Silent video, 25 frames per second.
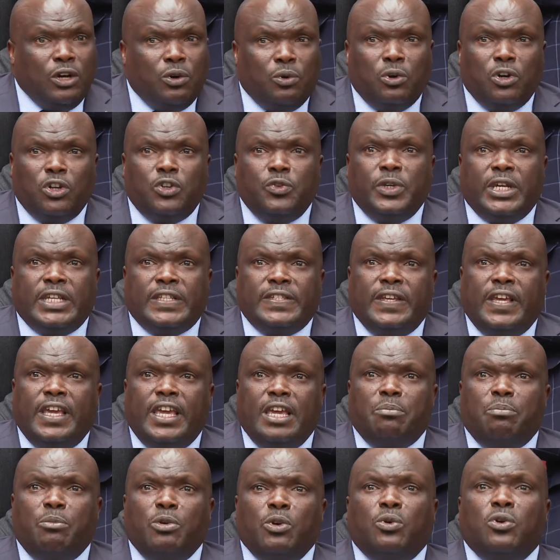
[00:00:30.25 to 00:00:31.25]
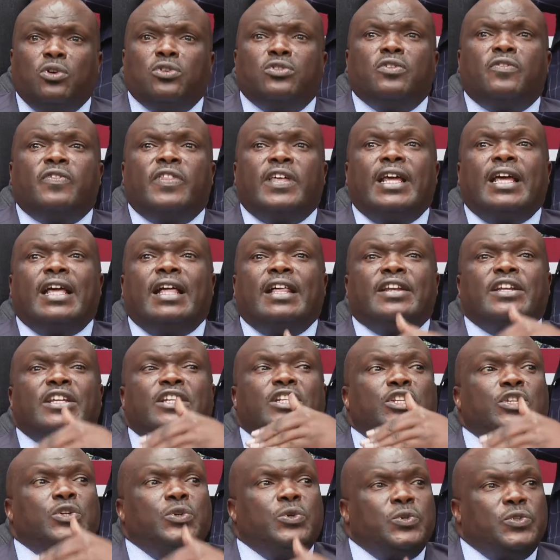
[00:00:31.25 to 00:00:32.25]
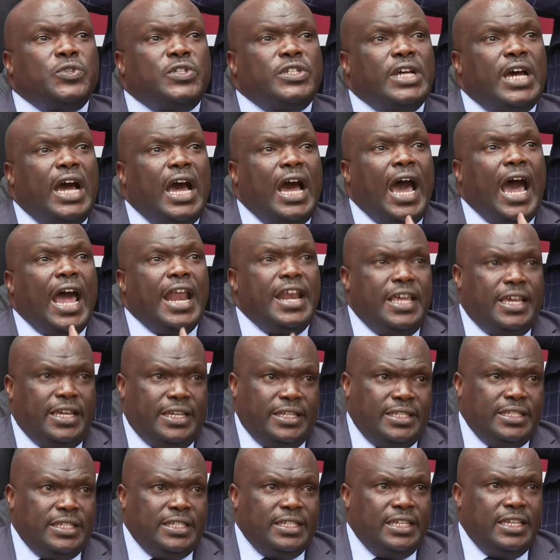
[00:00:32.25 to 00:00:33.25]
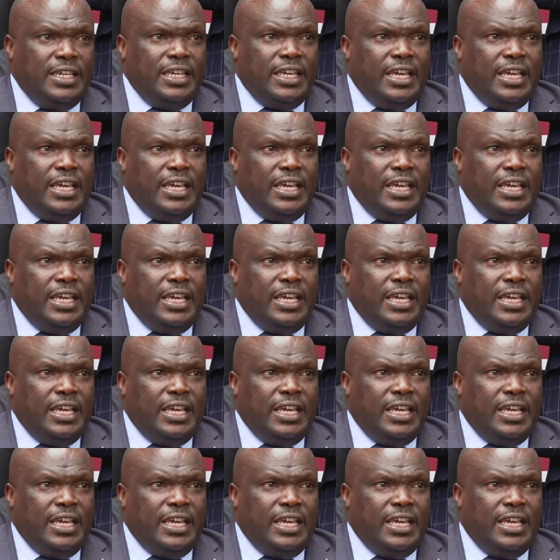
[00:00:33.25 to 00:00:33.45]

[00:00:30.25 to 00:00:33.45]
What we are saying, because of the reduced earnings